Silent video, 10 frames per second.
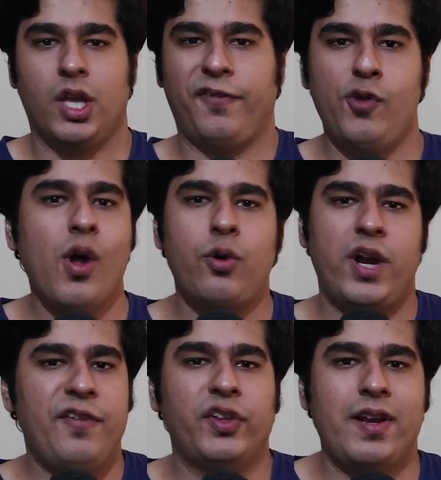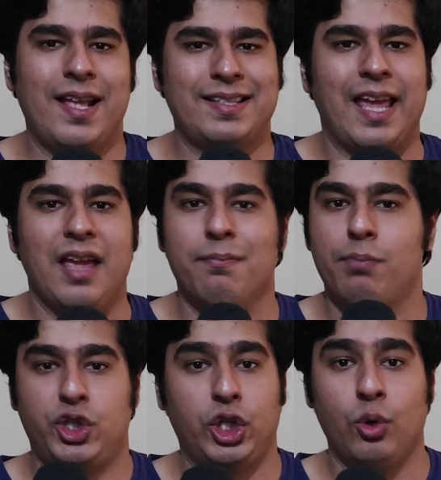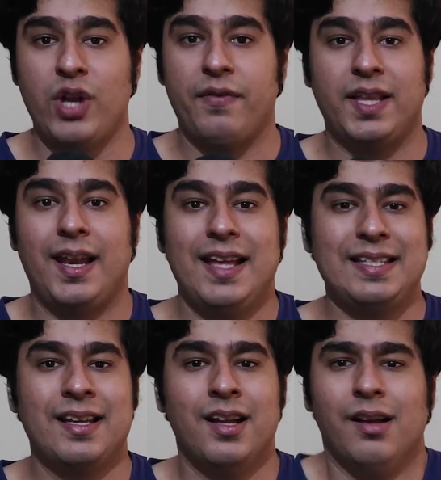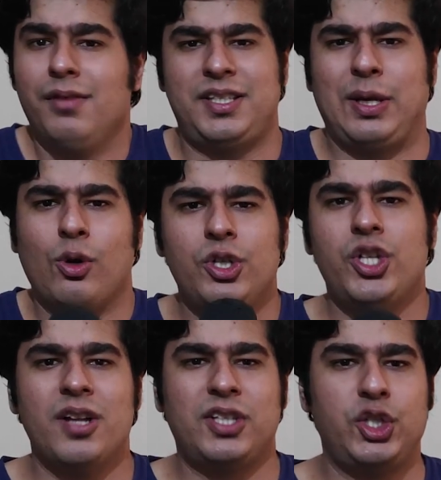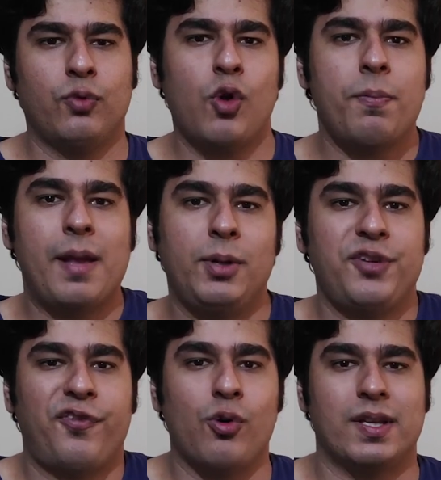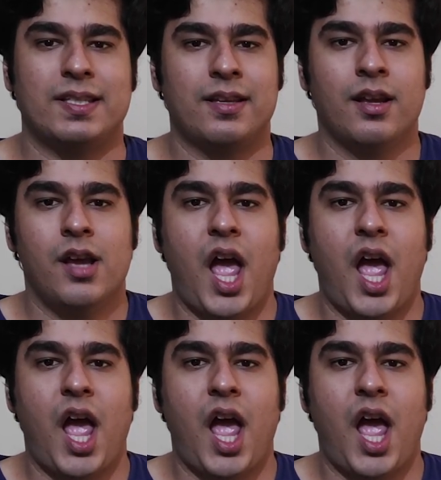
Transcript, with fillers: If you aren't ready for the next game but you queue nevertheless, there's a good chance you won't be able to focus.